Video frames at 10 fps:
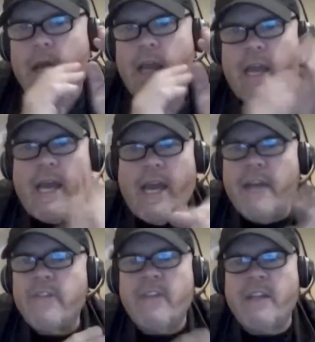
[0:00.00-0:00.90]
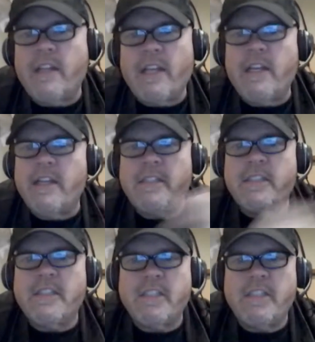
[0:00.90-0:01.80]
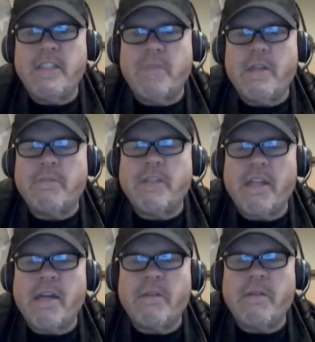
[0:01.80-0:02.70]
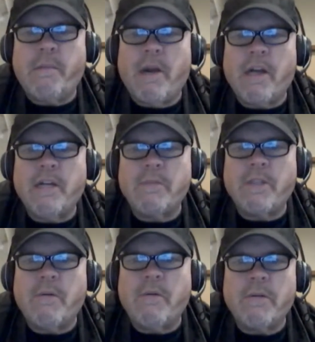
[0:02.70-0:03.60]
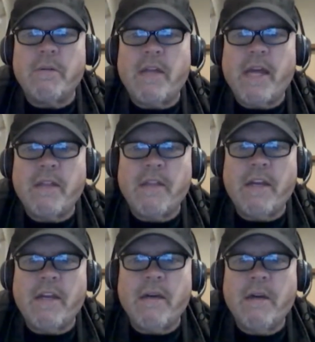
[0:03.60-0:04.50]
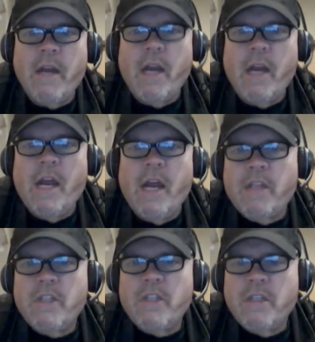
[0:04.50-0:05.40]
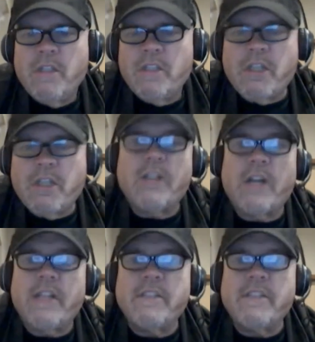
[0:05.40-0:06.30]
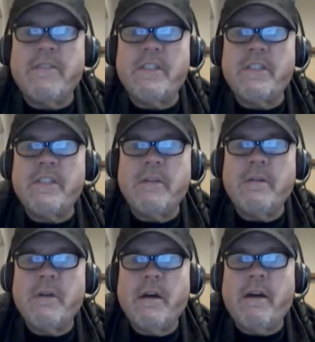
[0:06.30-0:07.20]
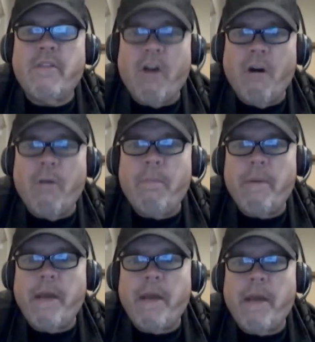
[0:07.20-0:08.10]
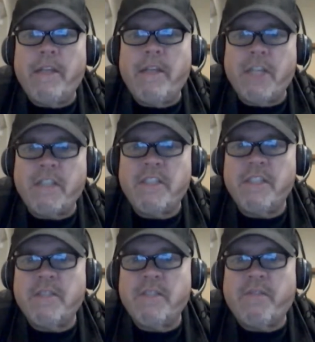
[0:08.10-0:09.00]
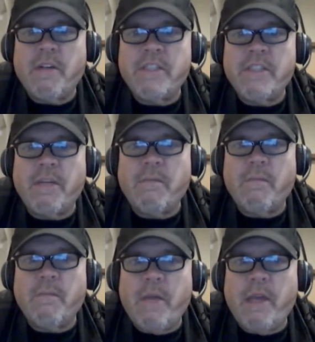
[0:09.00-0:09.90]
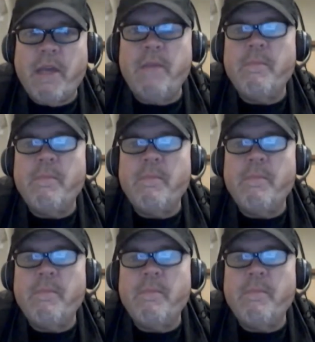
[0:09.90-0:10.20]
has in the late 1960s when there was a lot, when America was going through a lot there. Star Trek is a vision of hope and justice for us that we,